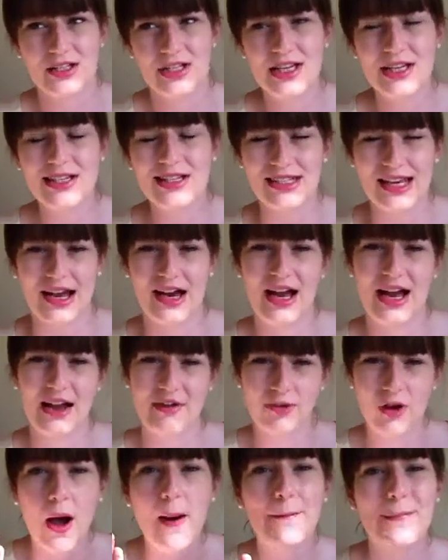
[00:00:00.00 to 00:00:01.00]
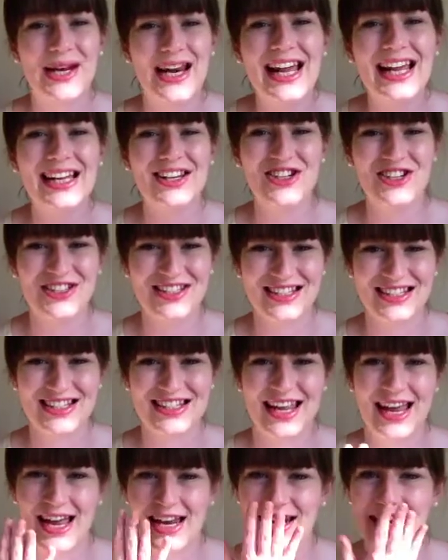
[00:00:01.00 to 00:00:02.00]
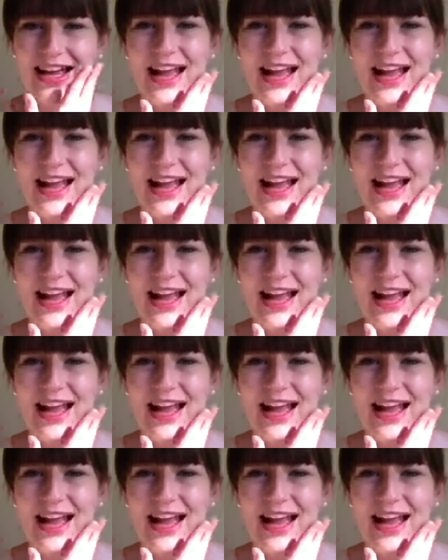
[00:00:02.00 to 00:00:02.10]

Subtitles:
Turns out I have combination skin.